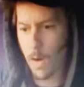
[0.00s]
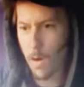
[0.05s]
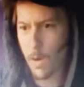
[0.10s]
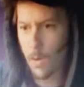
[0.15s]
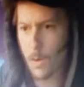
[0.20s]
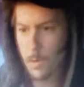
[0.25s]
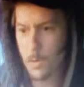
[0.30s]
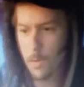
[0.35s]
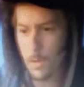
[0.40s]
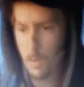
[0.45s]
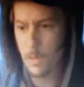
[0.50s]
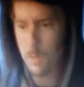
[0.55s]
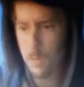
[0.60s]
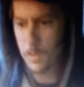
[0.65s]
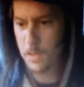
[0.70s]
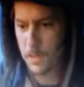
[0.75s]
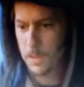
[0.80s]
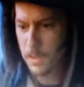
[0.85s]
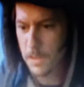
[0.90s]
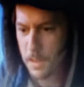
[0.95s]
Oh no,
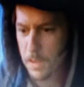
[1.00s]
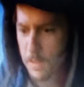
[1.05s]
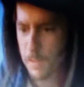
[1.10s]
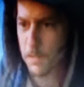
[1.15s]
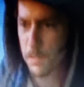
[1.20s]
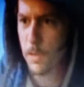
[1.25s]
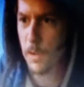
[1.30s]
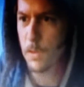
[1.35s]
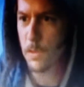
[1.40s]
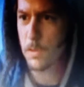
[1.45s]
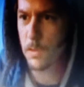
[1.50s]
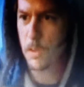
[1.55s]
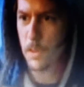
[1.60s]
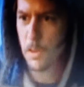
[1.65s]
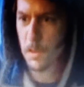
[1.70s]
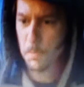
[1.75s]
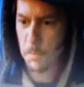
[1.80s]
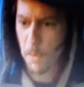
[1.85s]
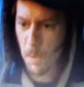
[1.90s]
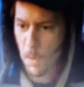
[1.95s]
your nuts frozen to the
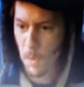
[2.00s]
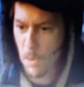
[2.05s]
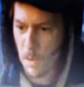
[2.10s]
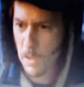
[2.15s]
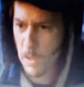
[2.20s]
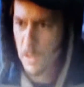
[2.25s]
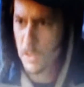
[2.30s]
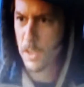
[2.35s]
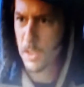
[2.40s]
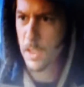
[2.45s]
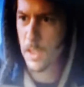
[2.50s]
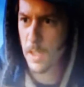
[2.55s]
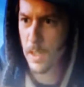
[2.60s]
porch?